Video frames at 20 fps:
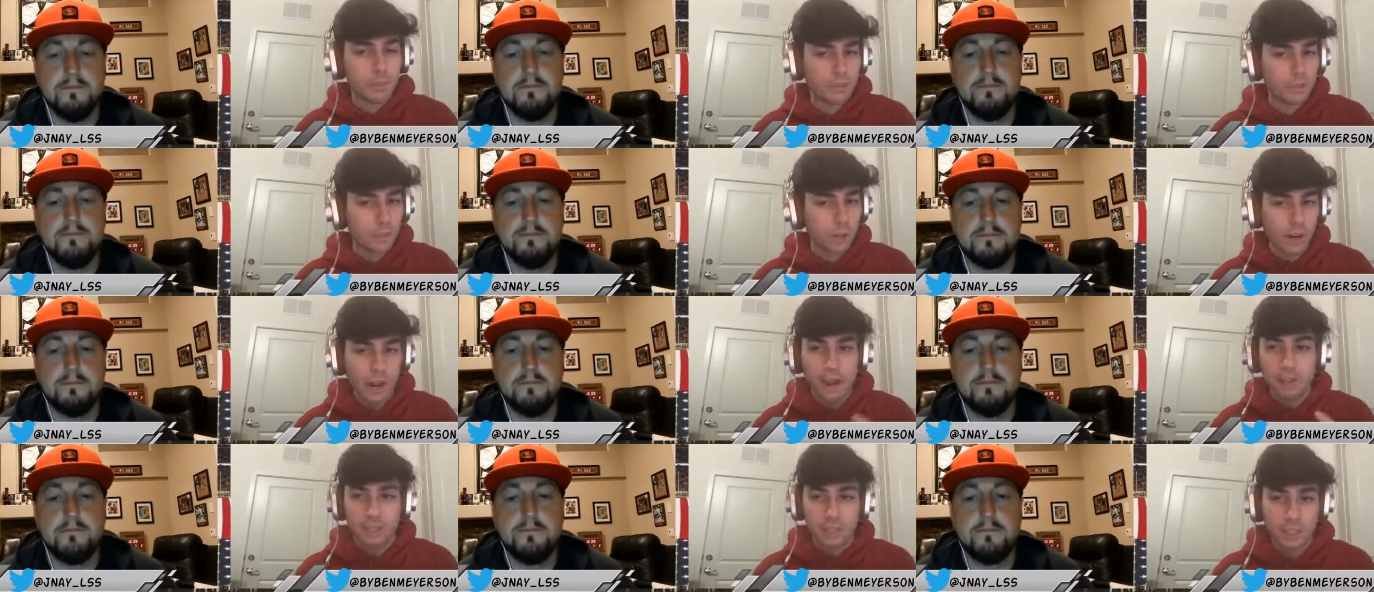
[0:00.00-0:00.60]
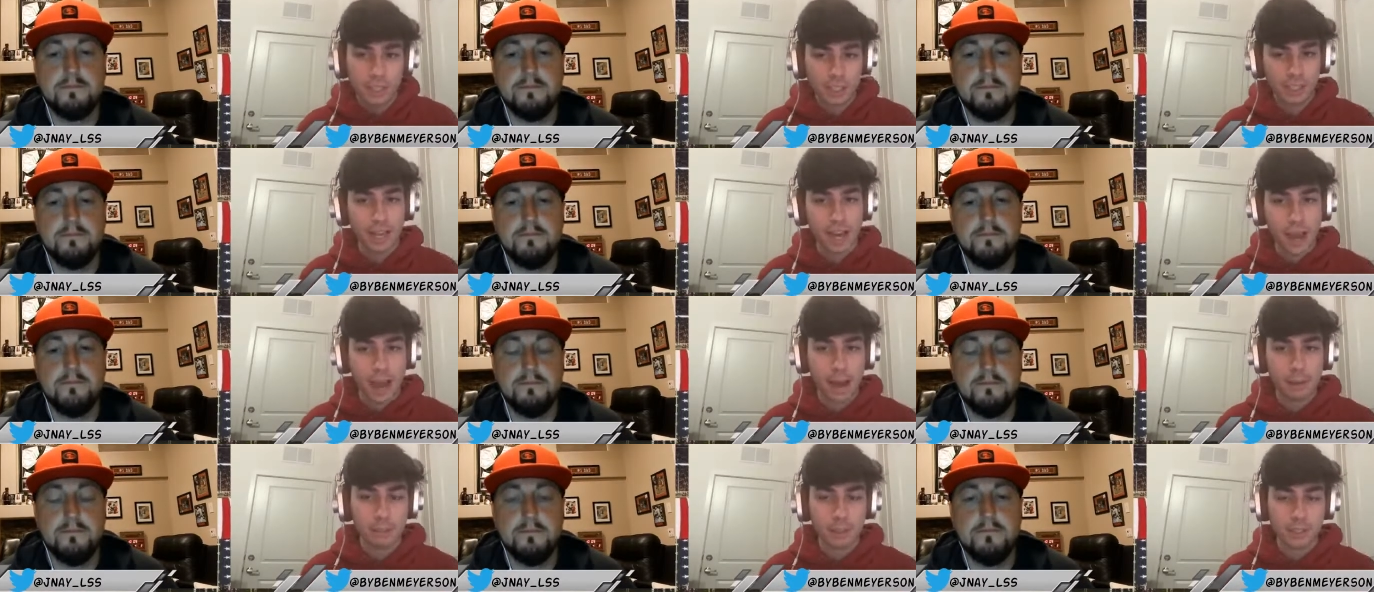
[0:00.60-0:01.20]
Speaker 1: before everything
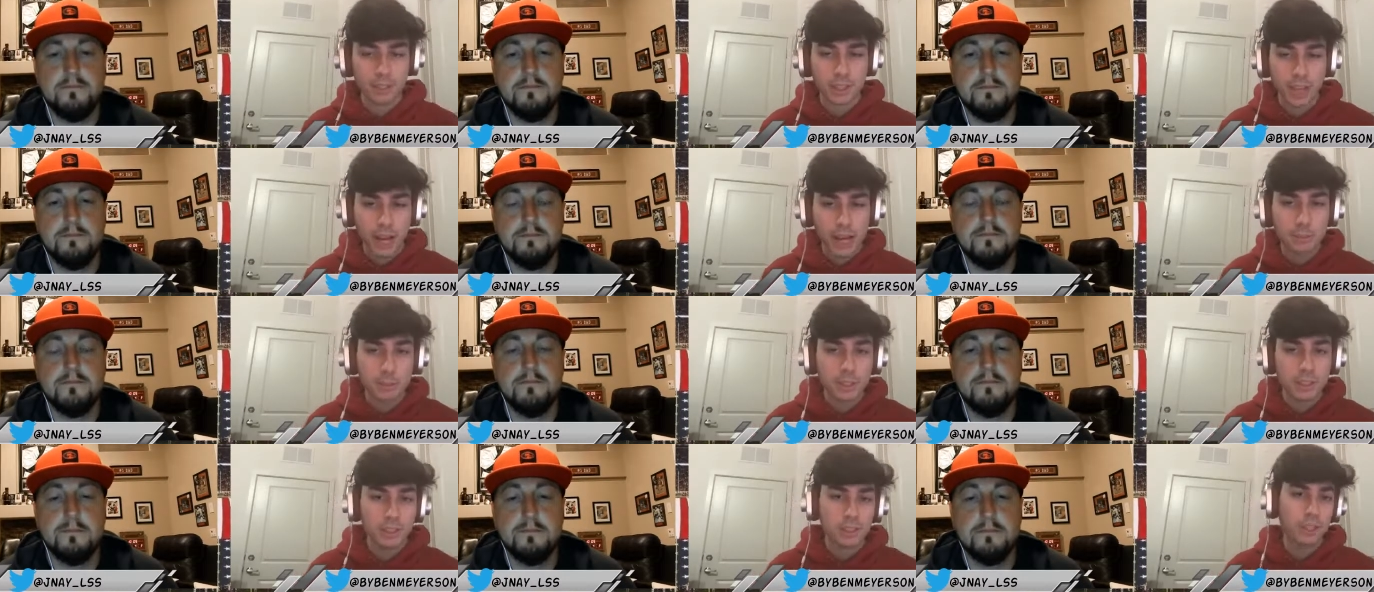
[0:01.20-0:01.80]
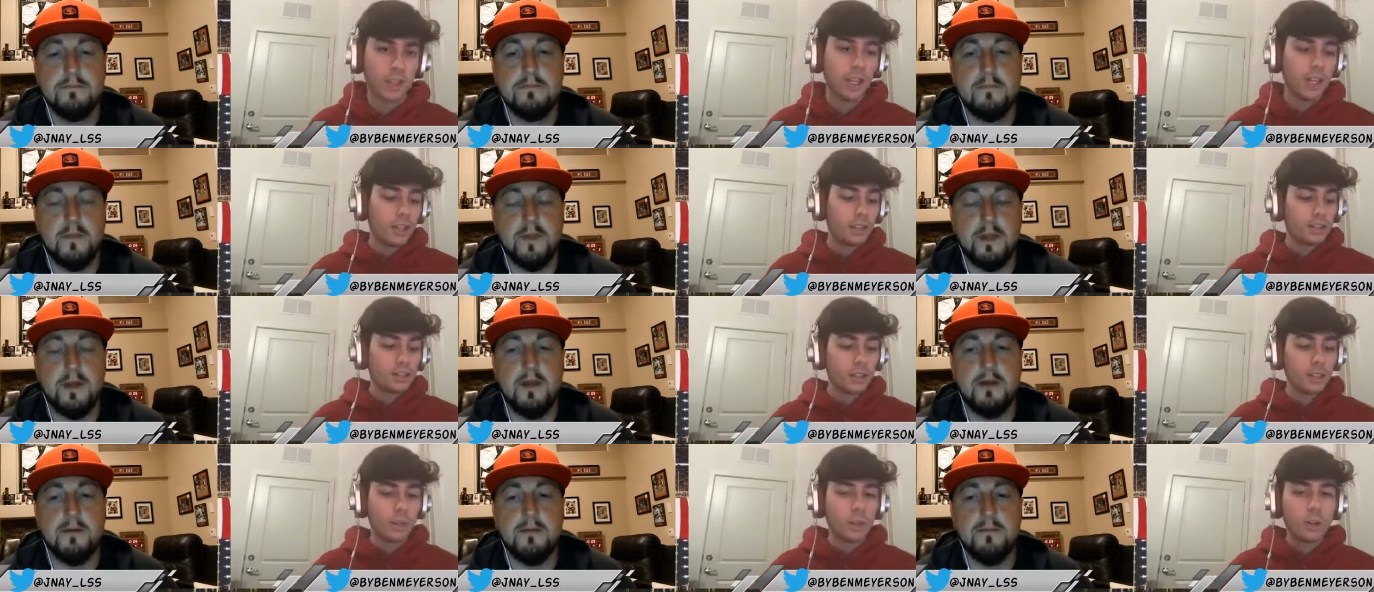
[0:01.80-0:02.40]
that happened happened.
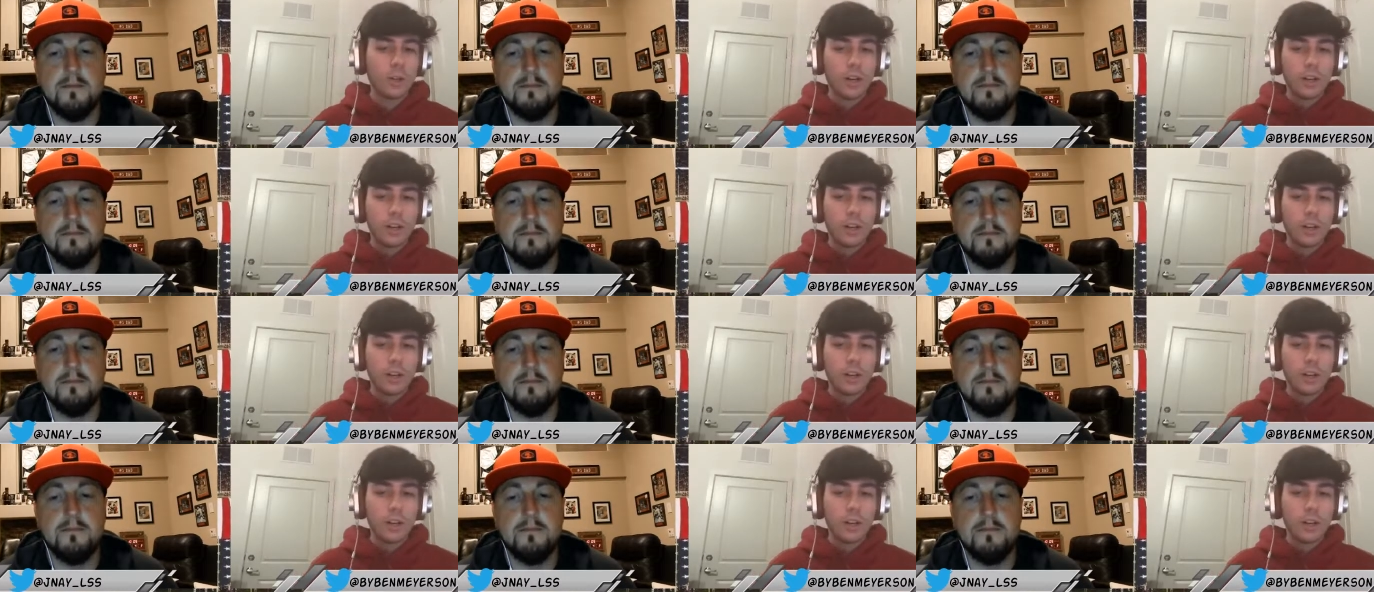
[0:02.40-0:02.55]
So